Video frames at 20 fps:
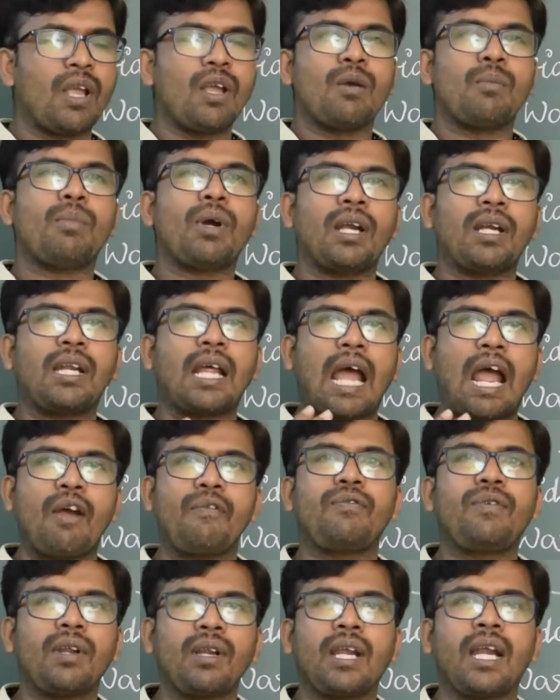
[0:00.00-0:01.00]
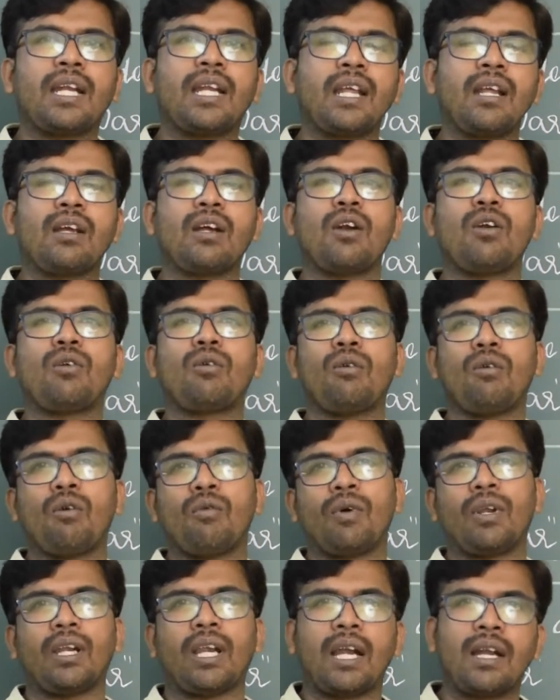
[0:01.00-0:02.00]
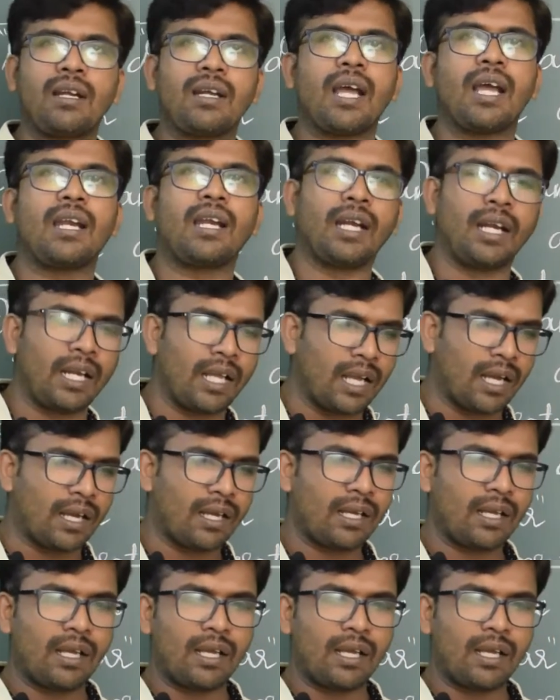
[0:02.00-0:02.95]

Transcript: But after getting control over entire India,